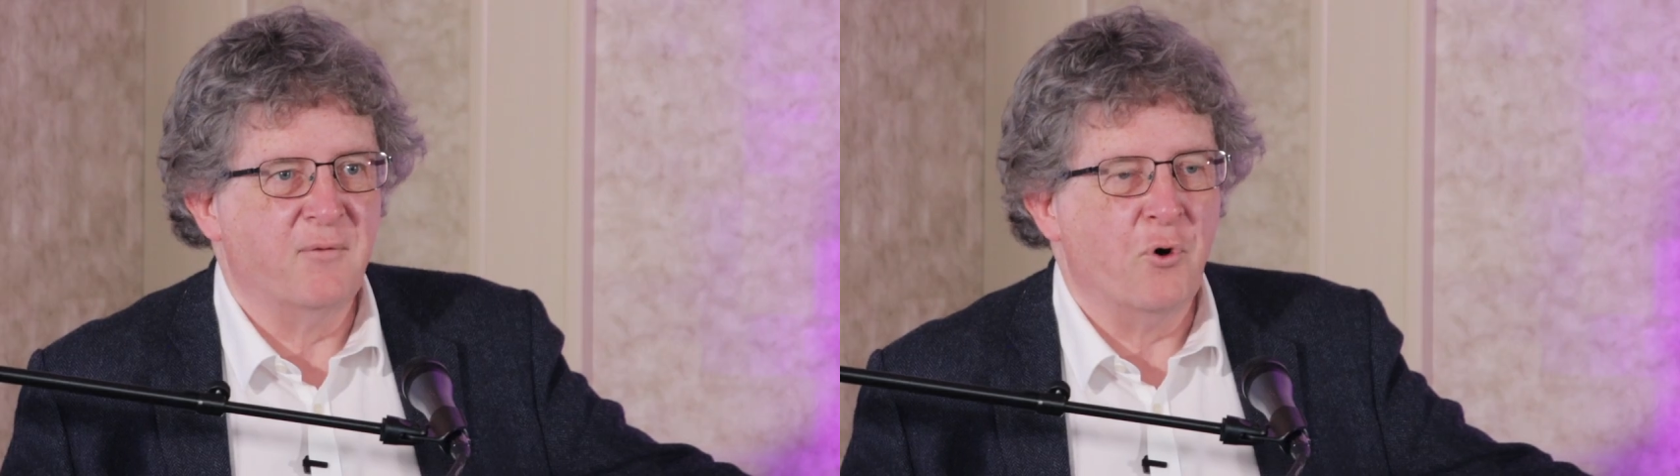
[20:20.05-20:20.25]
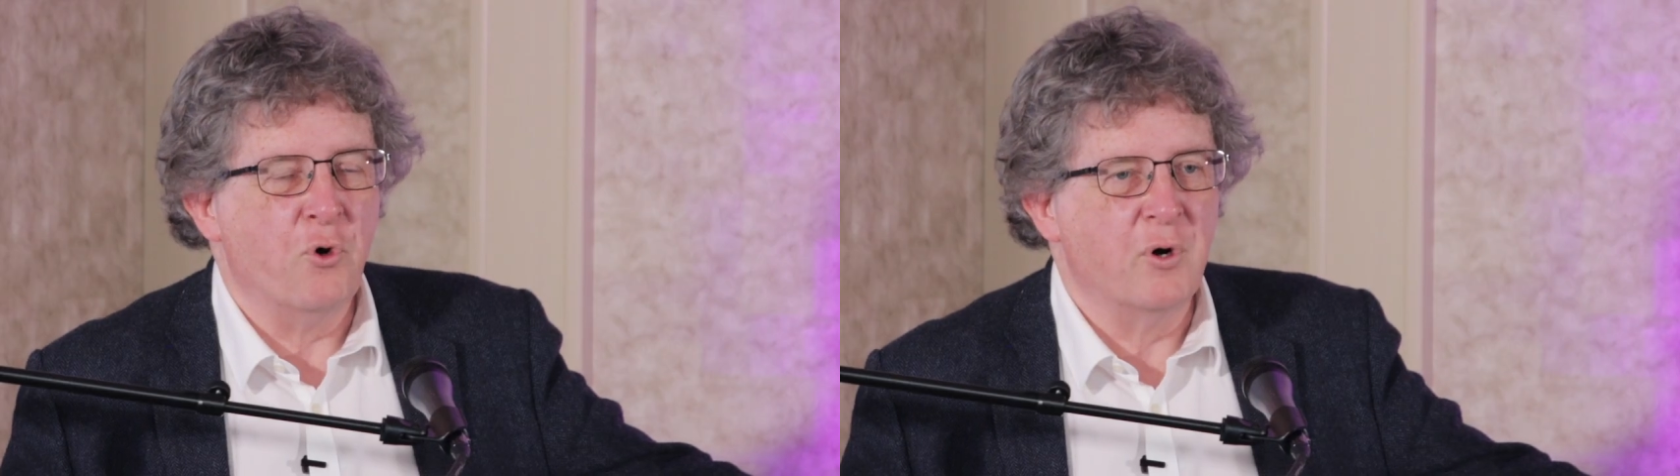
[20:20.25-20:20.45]
of
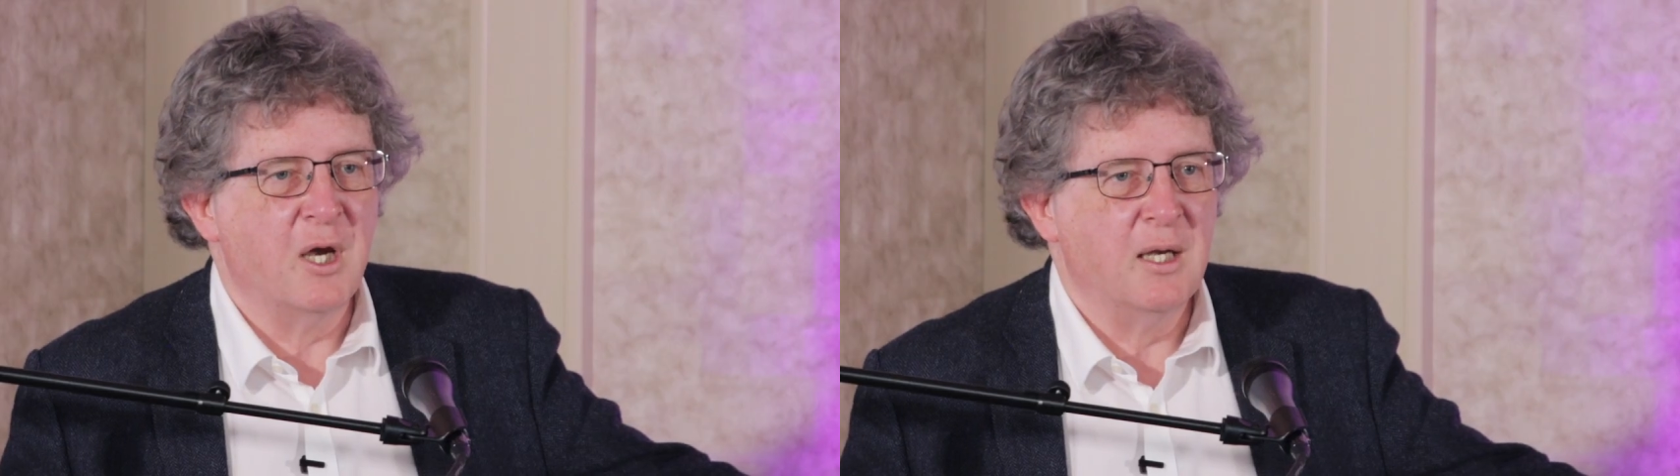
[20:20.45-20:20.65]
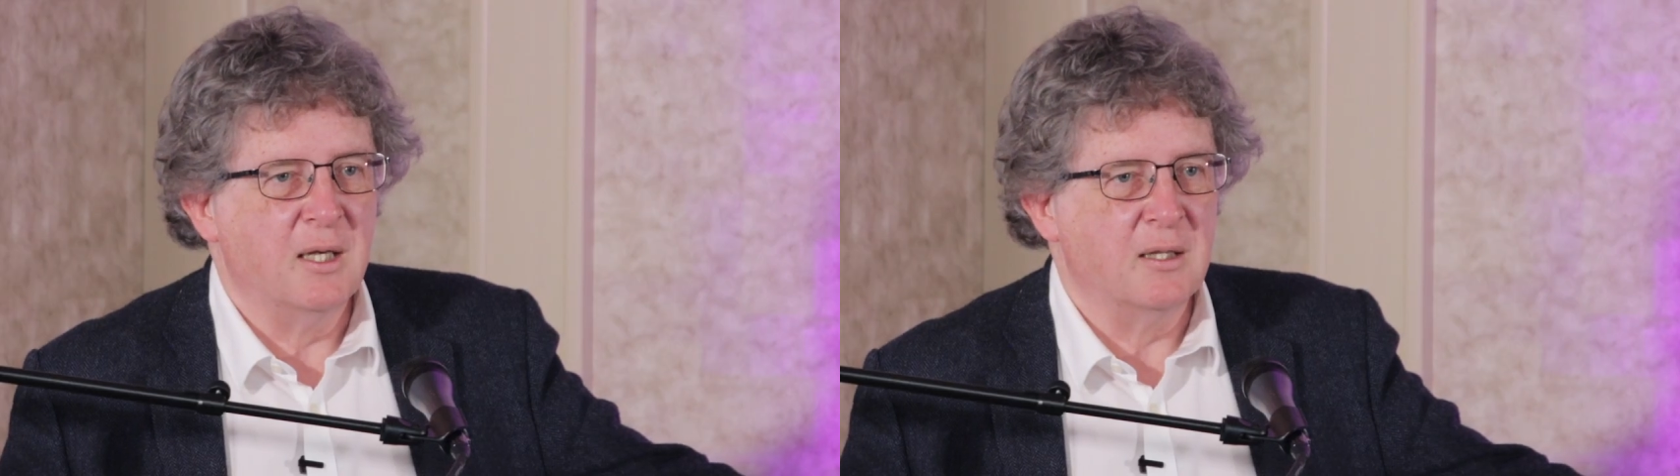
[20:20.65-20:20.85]

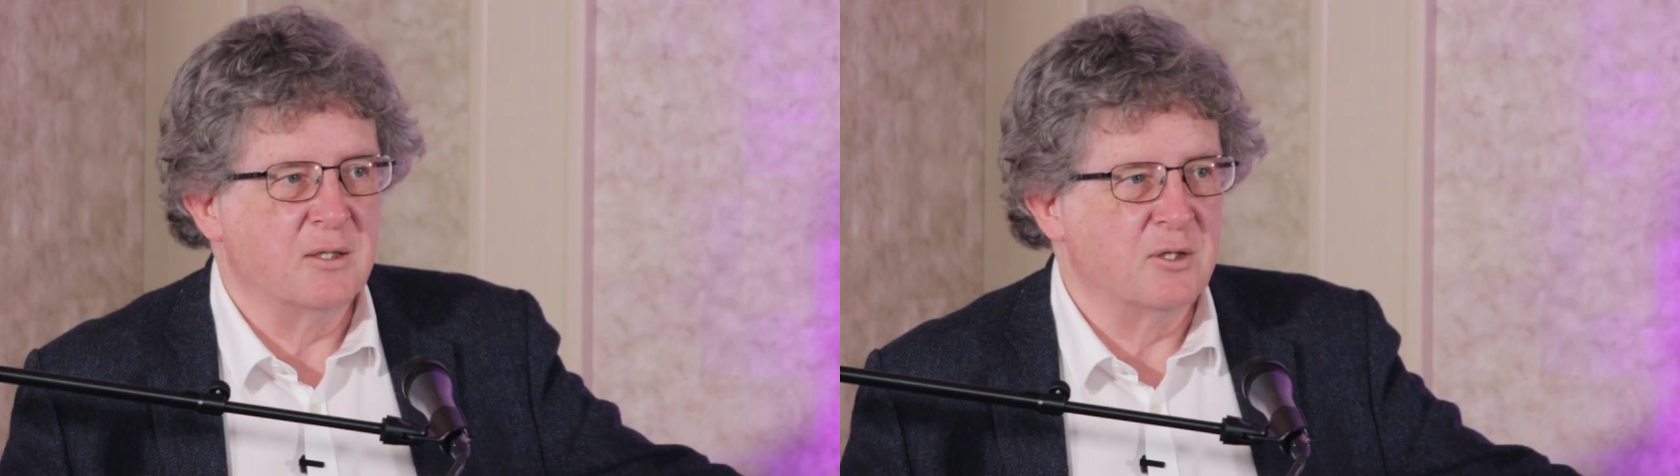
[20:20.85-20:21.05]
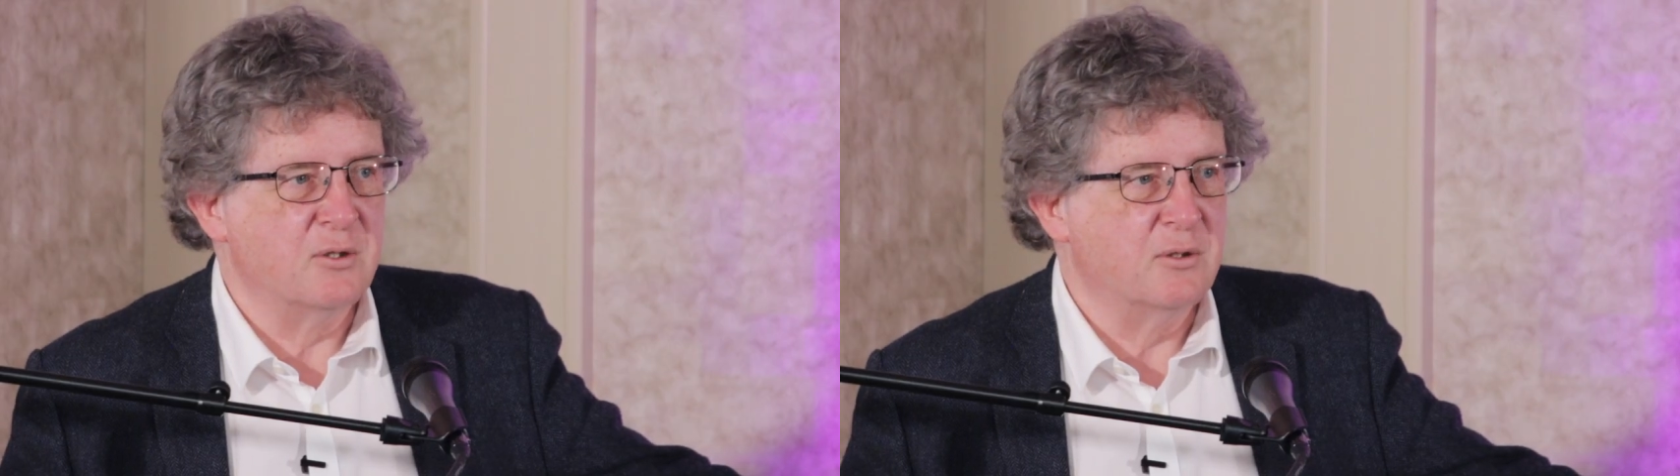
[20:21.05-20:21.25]
oak in
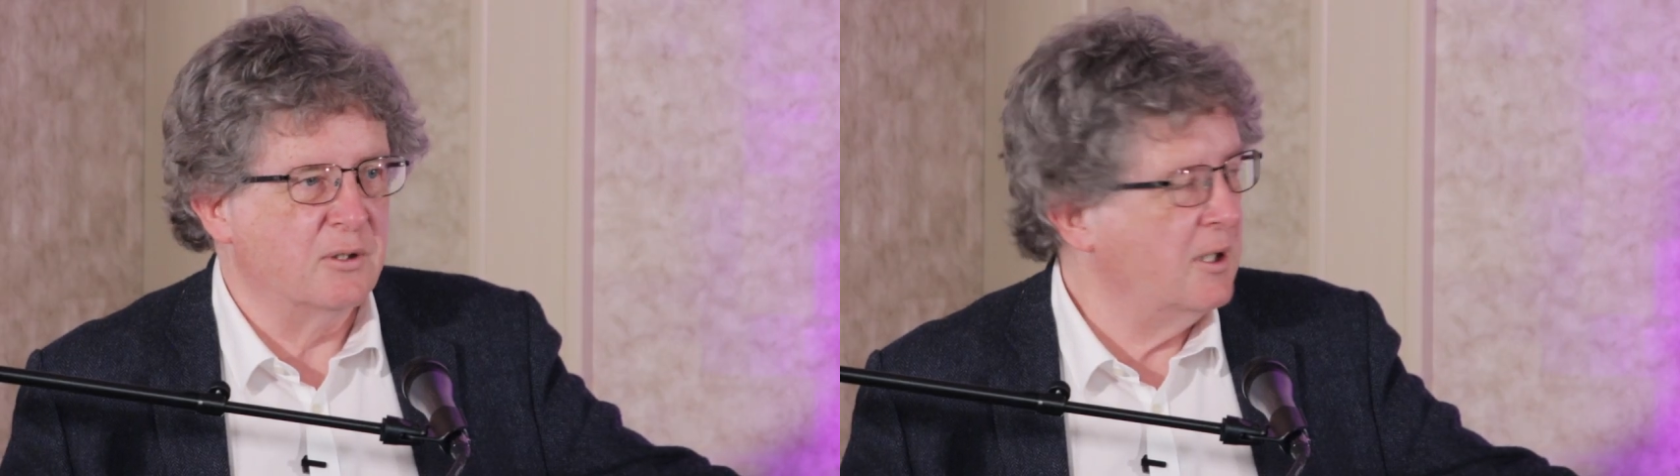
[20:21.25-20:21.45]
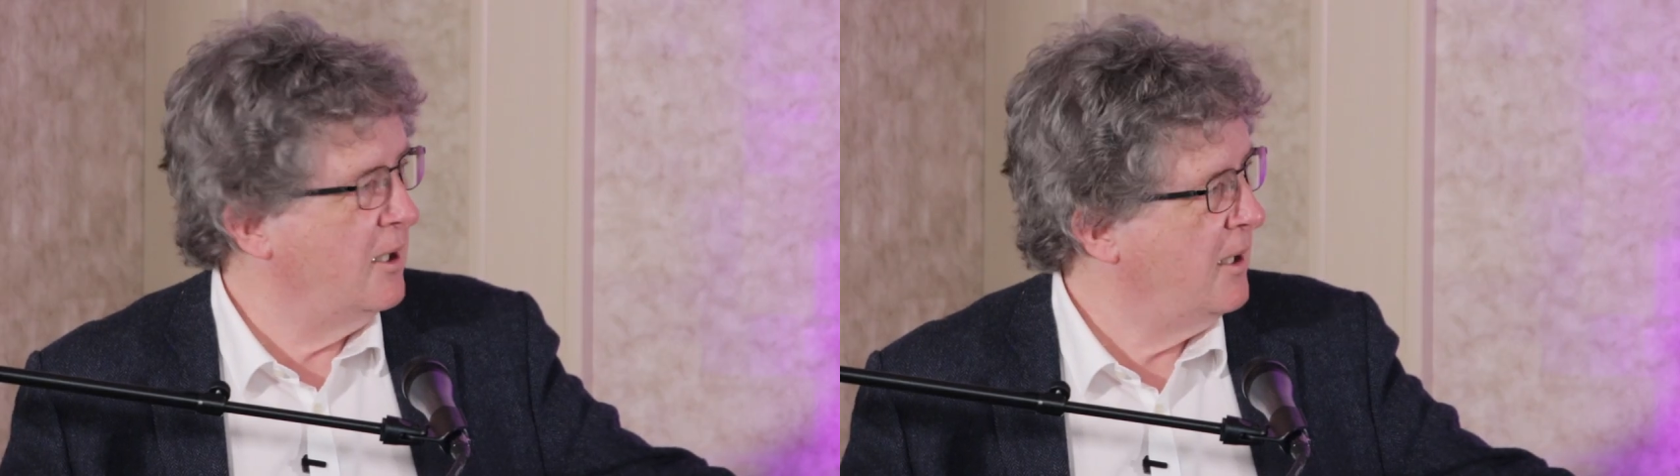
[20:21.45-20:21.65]
the
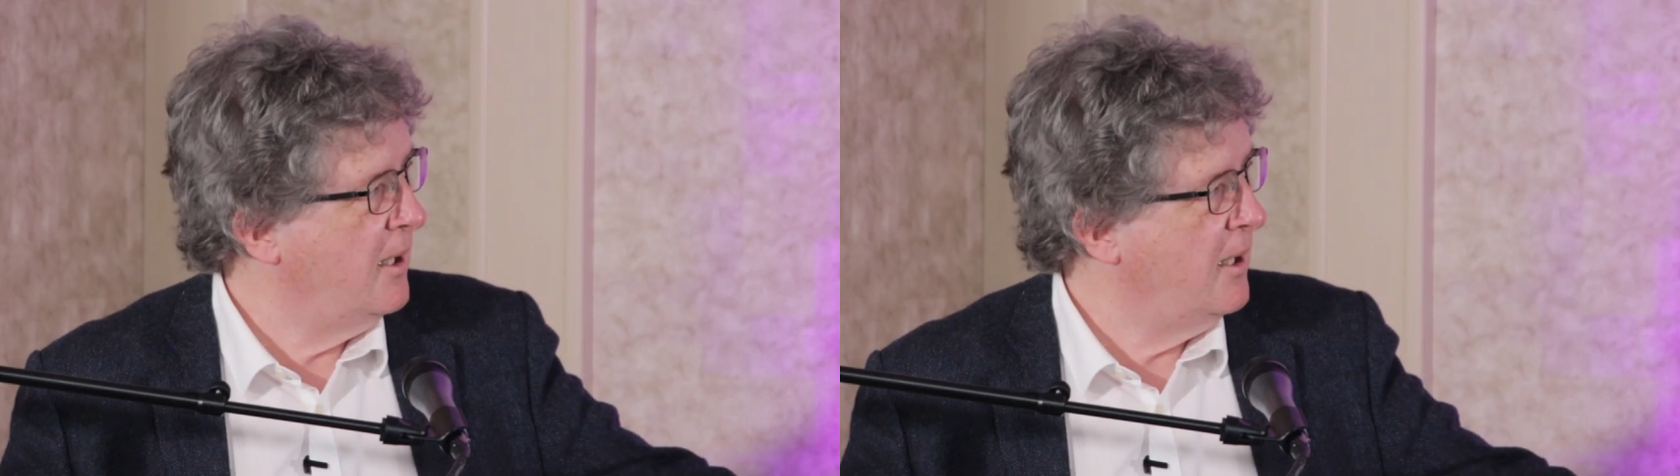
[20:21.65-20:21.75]
door.